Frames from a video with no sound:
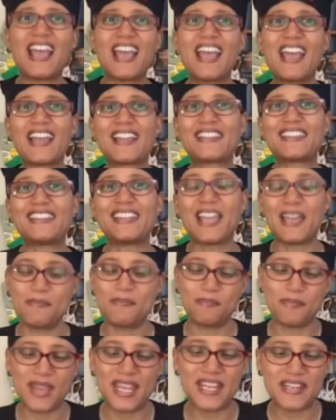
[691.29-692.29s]
and let
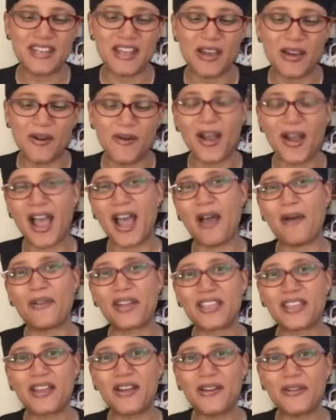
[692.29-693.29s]
me know how
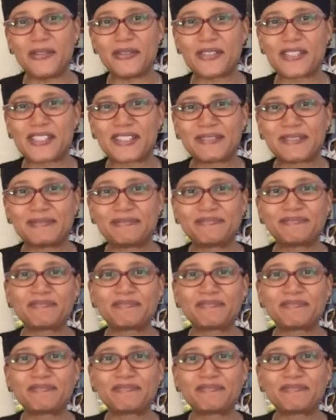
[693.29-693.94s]
it goes.